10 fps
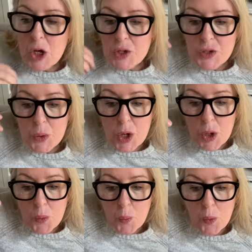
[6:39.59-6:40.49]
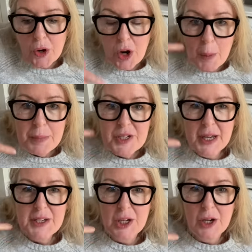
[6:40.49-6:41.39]
So we're
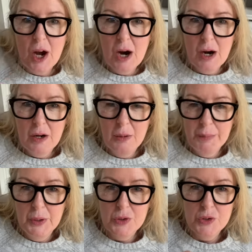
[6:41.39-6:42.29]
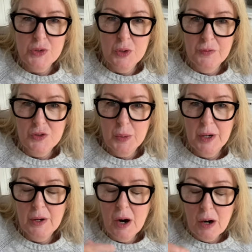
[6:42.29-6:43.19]
updating our computer
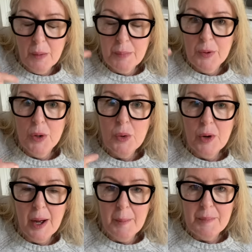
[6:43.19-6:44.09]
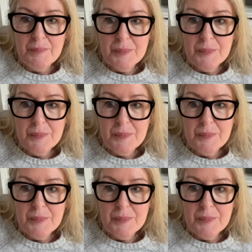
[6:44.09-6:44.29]
software, our program.